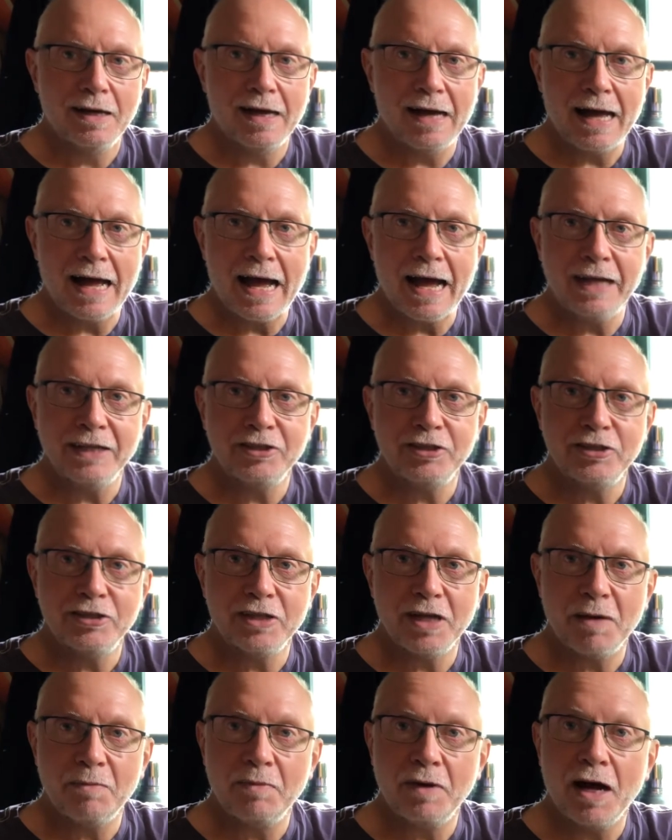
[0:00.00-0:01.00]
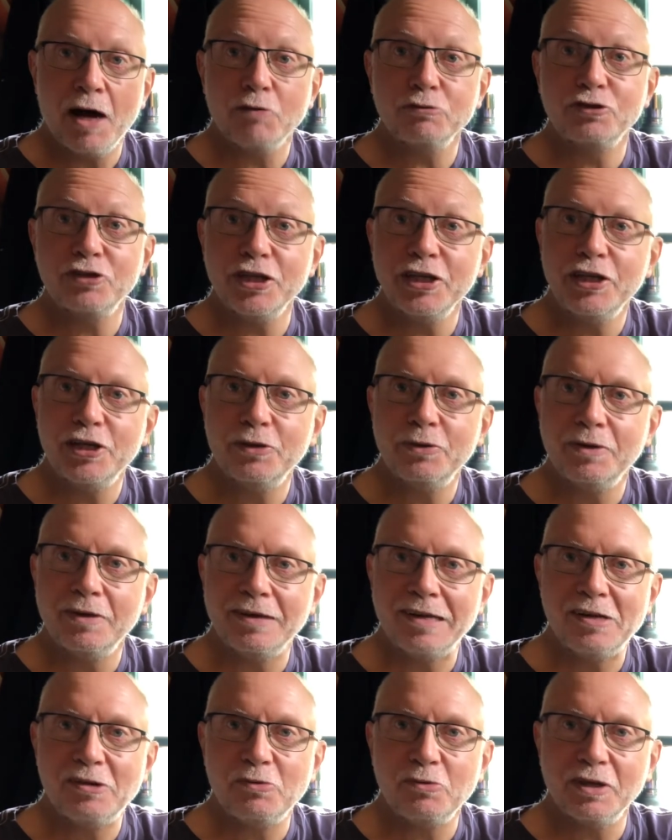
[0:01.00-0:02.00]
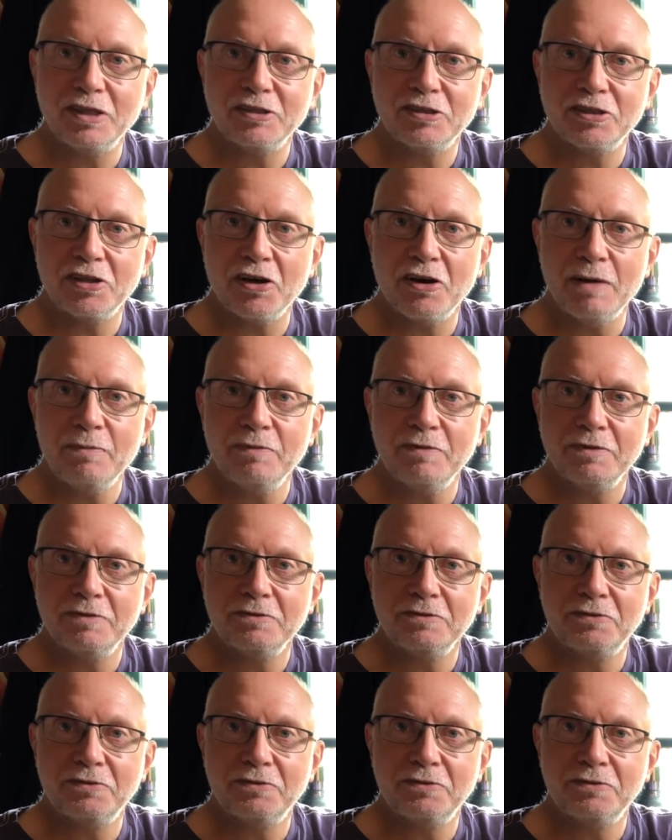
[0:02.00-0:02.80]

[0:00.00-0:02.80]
and I'll see you in a week's time